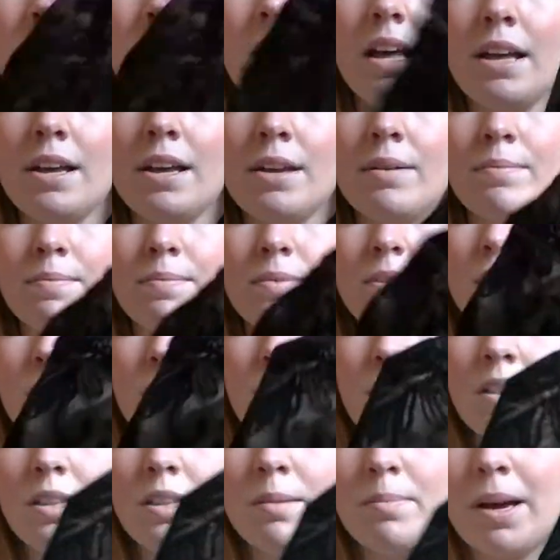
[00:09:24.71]
And
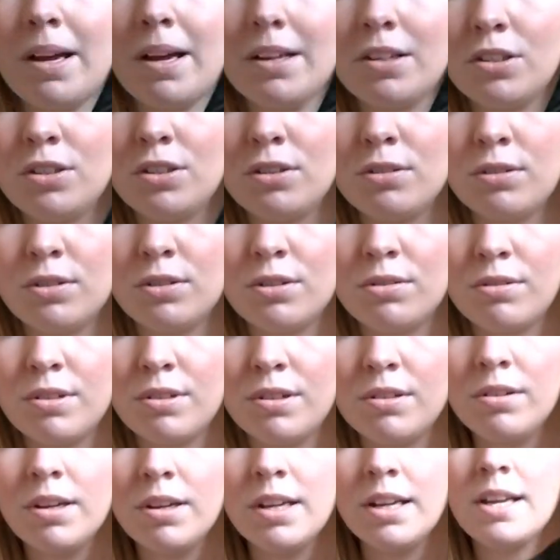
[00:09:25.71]
then the pattern shows
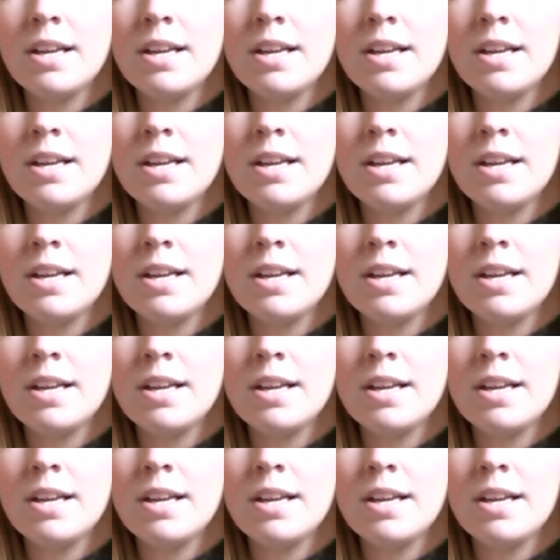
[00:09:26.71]
through.